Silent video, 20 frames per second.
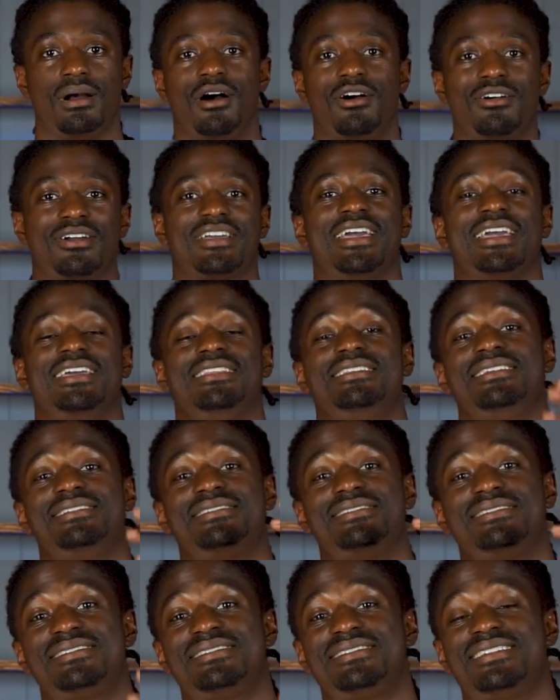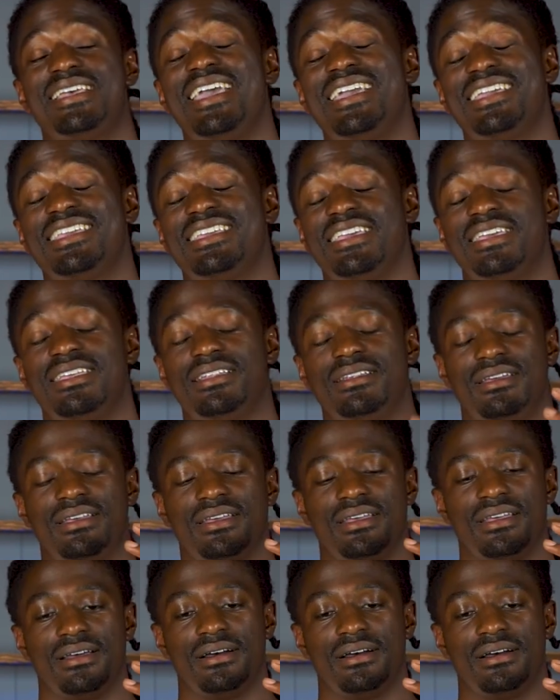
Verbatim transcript: Okay, the second,